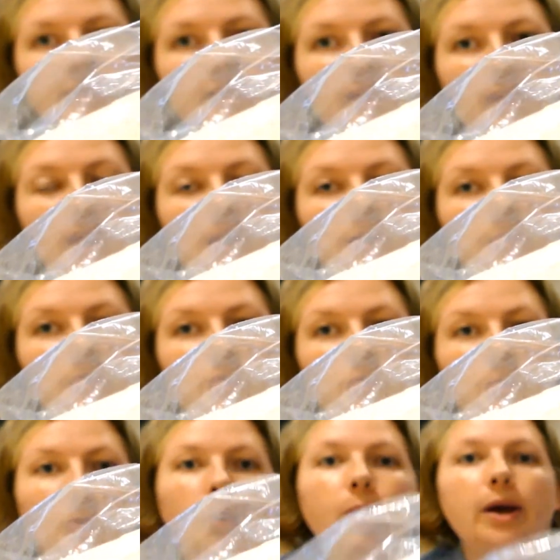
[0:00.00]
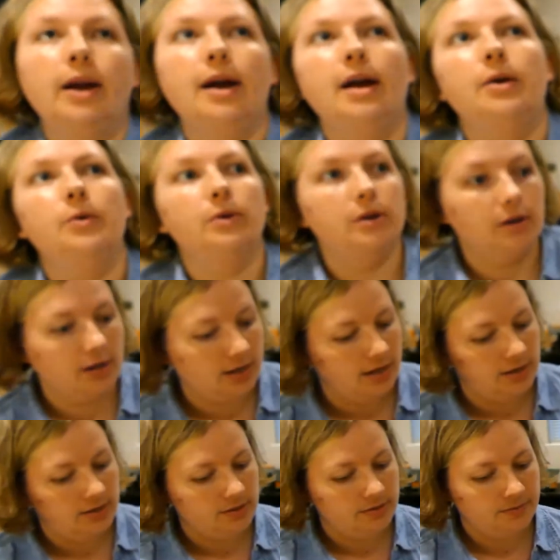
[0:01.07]
it came super quick. I ordered
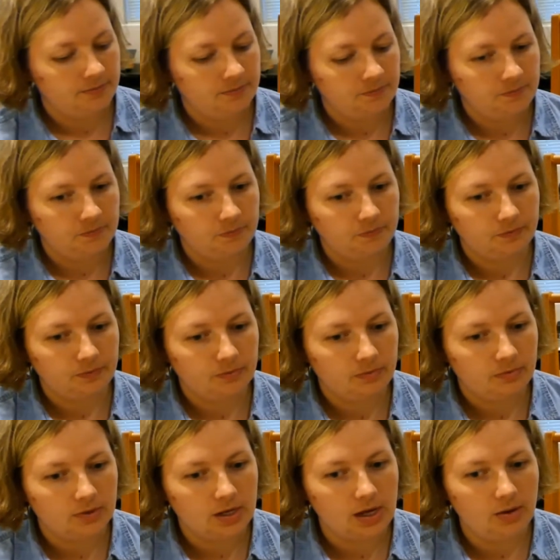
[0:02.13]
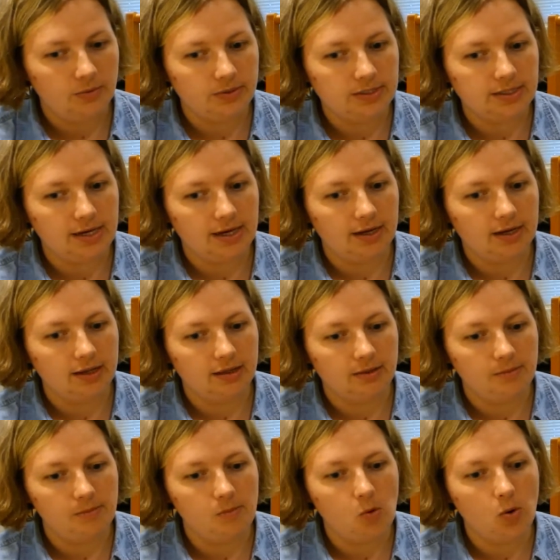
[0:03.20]
it. It was like
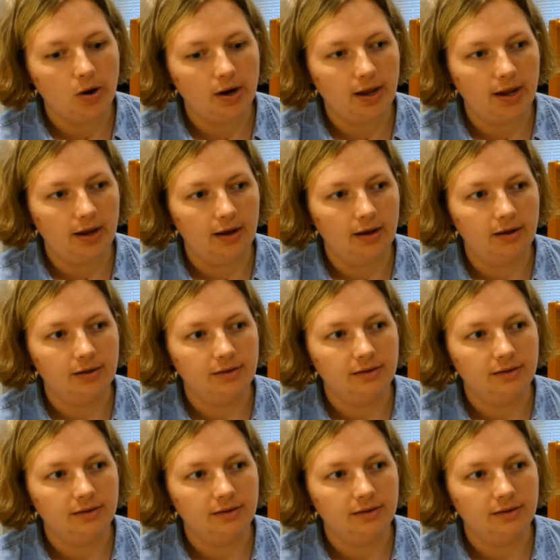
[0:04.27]
one